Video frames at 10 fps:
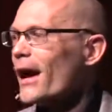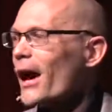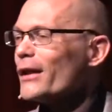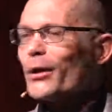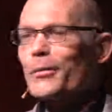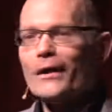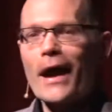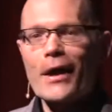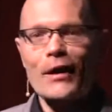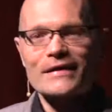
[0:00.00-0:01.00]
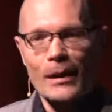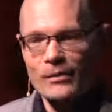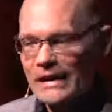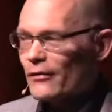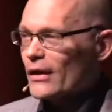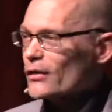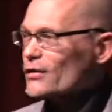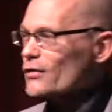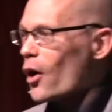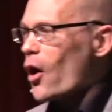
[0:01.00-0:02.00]
as I'm leaving the
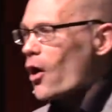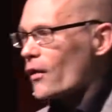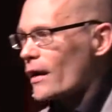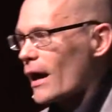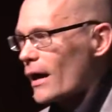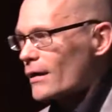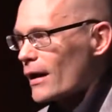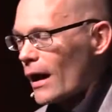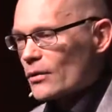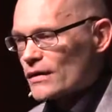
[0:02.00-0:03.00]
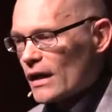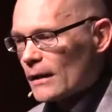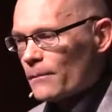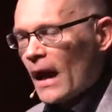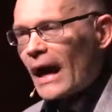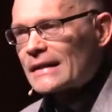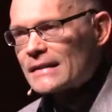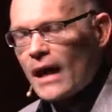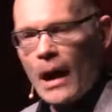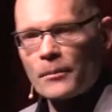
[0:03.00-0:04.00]
stall that I was in, I
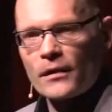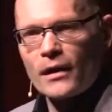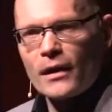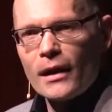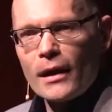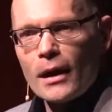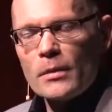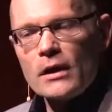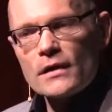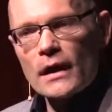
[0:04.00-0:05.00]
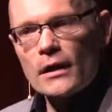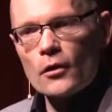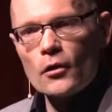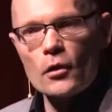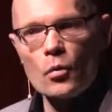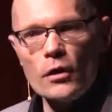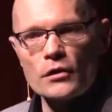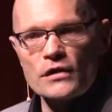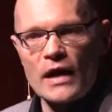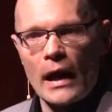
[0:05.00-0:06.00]
stopped because I heard a
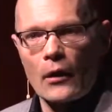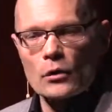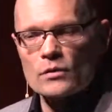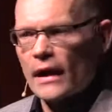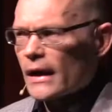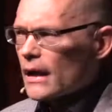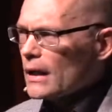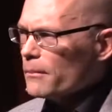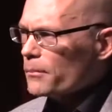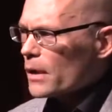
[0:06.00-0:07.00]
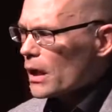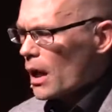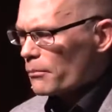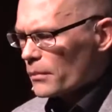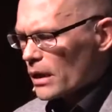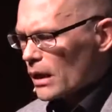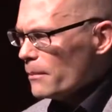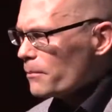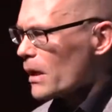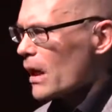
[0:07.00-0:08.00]
weird sound. It was like clip,
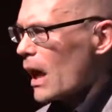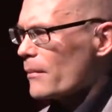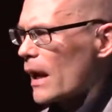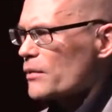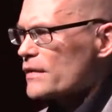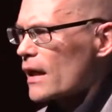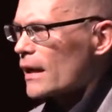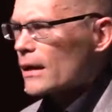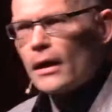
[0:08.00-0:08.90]
clop, and I was like,